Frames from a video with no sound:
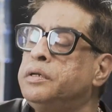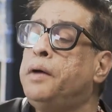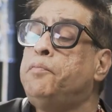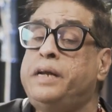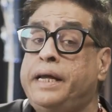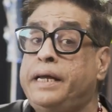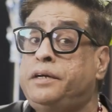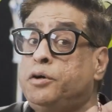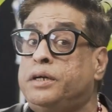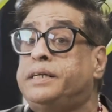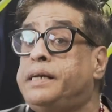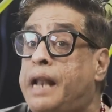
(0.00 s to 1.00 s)
No, but he'd do
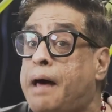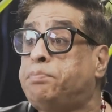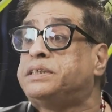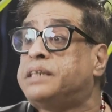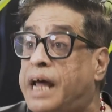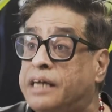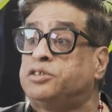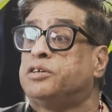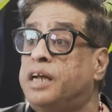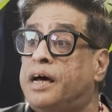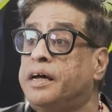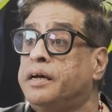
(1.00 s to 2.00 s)
it in lapis
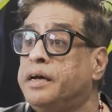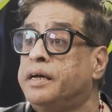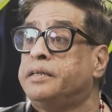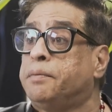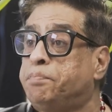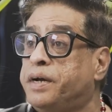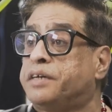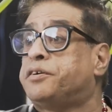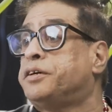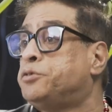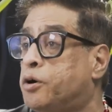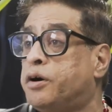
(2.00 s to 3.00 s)
lazuli, the
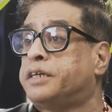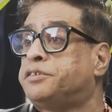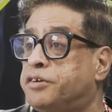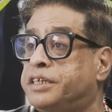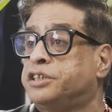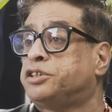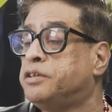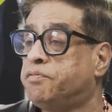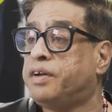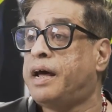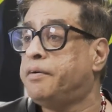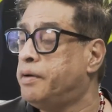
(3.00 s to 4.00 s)
Pietro Doric tradition of
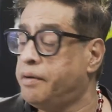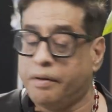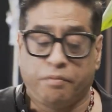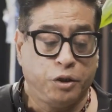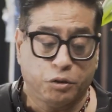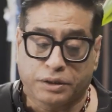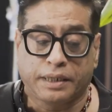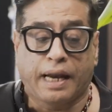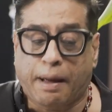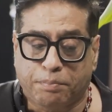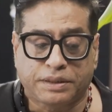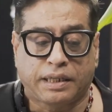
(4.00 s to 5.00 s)
using
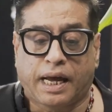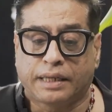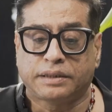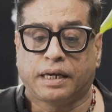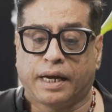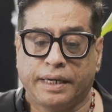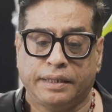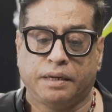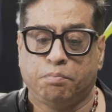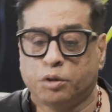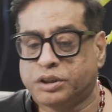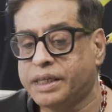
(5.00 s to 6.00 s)
lapis lazuli. He
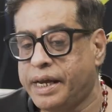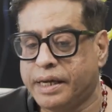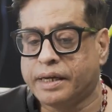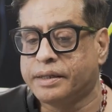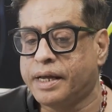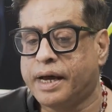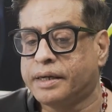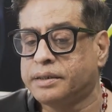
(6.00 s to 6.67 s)
did mosaic in that.